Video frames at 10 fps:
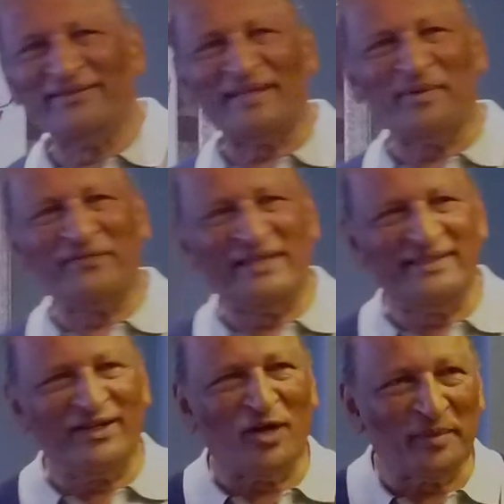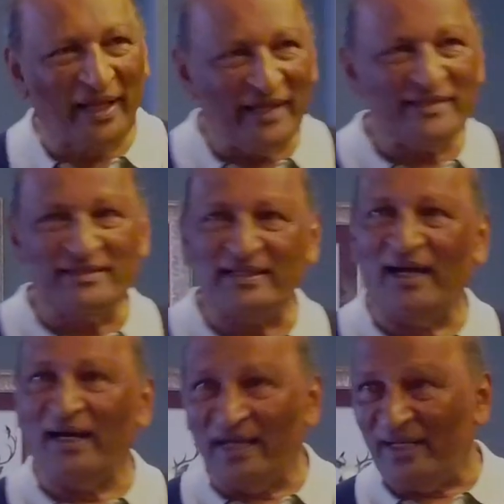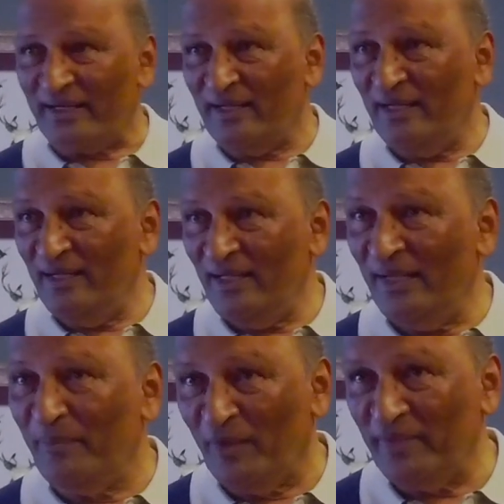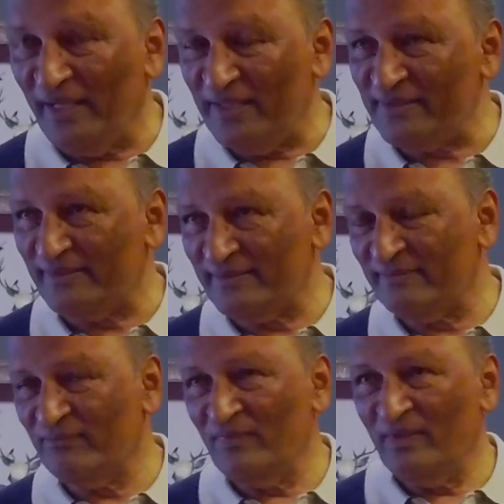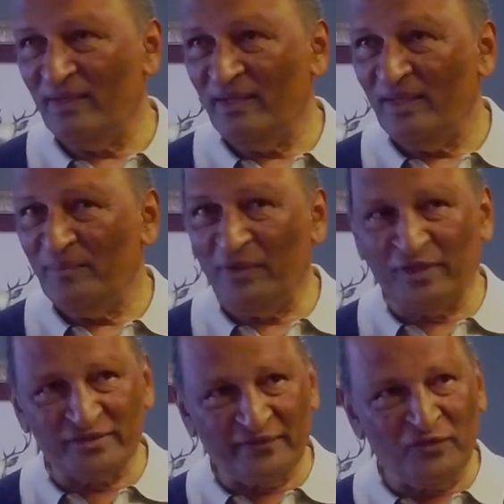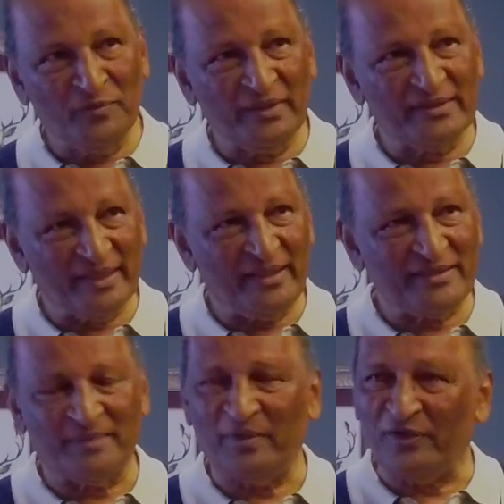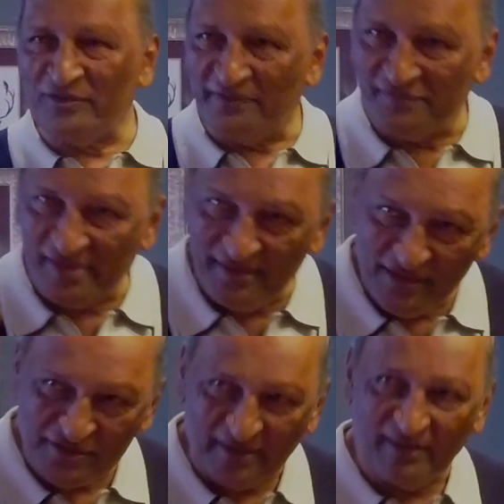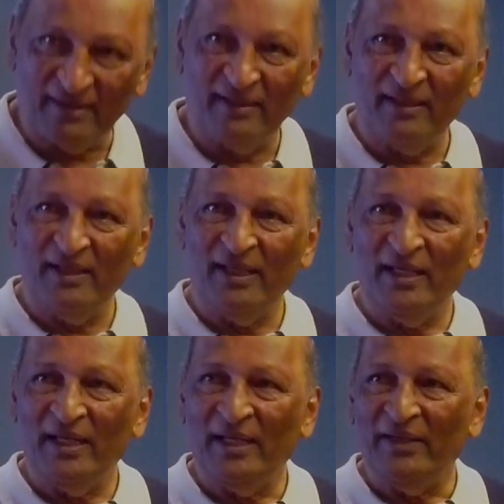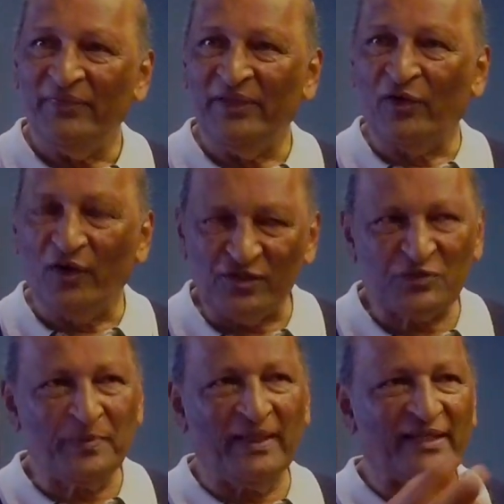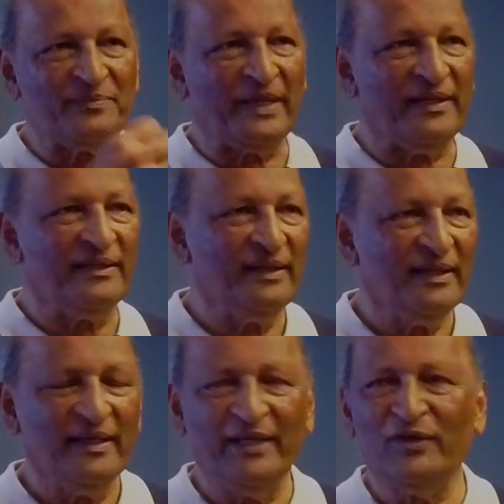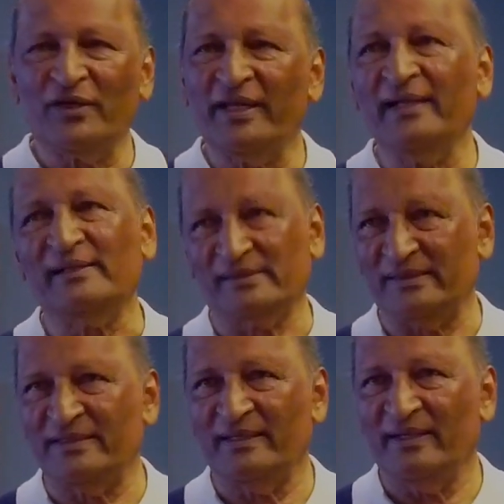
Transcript: some of these denominations are abominations yes, because of human tradition, because of tradition. The gospel has been, you know, killed